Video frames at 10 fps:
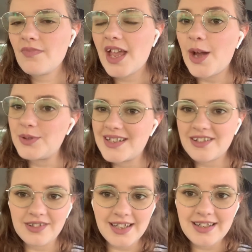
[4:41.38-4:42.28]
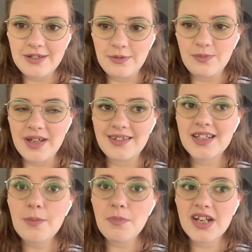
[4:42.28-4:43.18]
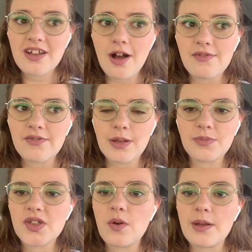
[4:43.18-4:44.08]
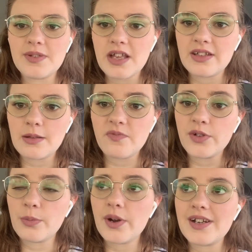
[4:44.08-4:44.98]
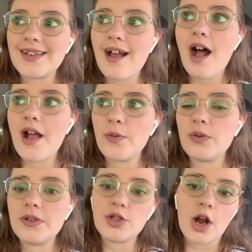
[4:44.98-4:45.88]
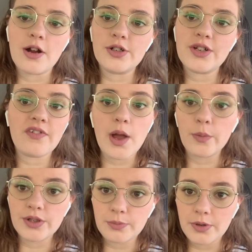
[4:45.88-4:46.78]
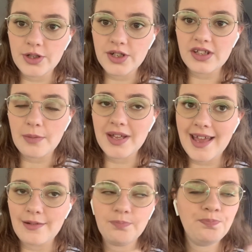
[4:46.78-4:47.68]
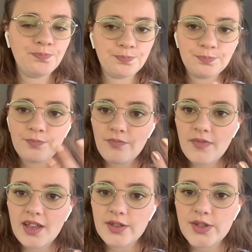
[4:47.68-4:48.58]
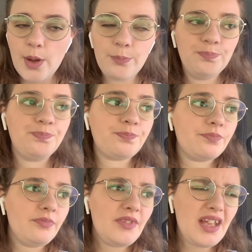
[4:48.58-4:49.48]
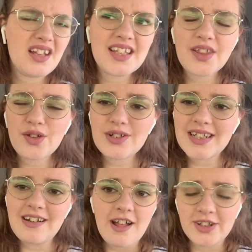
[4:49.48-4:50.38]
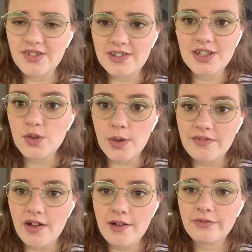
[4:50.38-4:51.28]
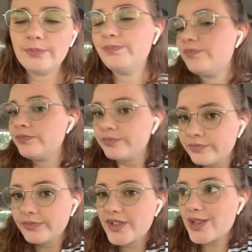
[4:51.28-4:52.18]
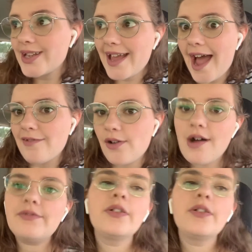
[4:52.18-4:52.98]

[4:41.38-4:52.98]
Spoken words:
I would still like to make some money off of them, so I am selling them for the price that I would be charged if I were to purchase them again. So it's like $13 versus $25, so like half off.